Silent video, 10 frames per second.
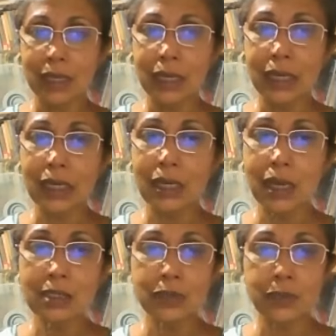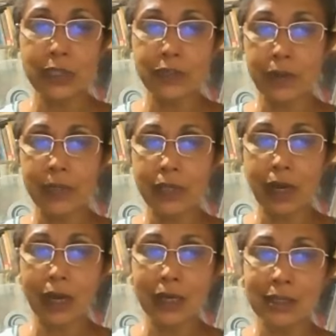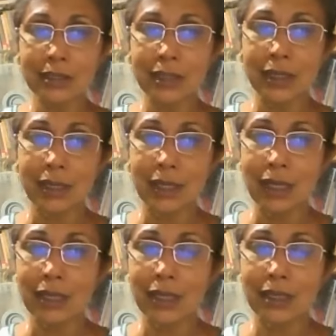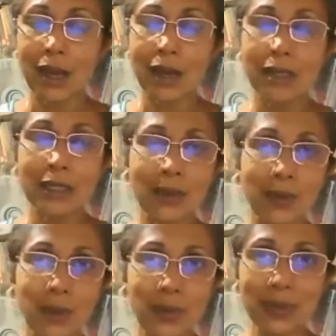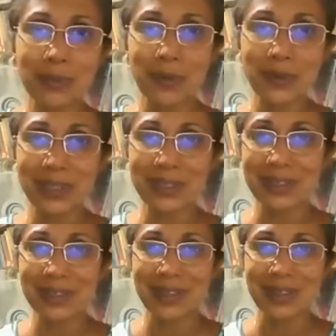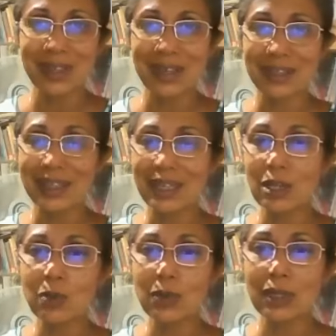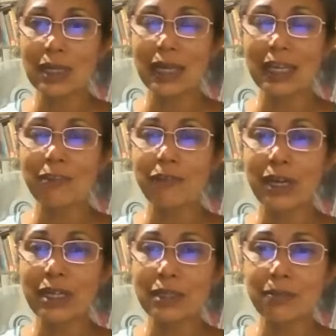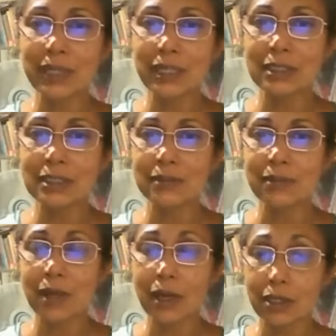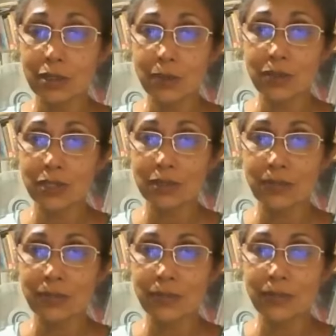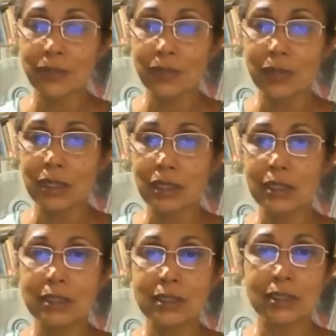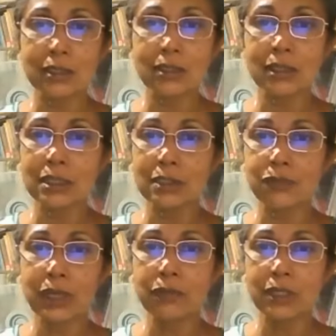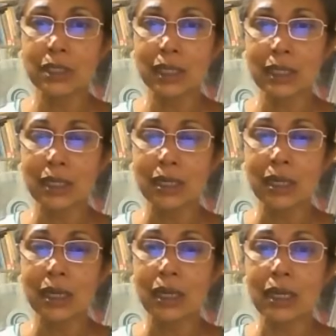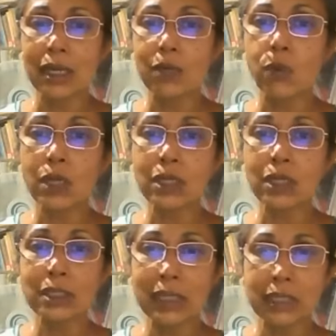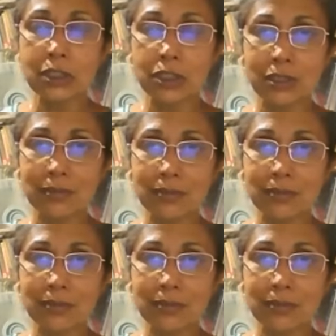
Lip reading: He glanced with rapid eyes that hurried all aboard. They looked like frightened beads, I thought. He stirred his velvet head like one in danger.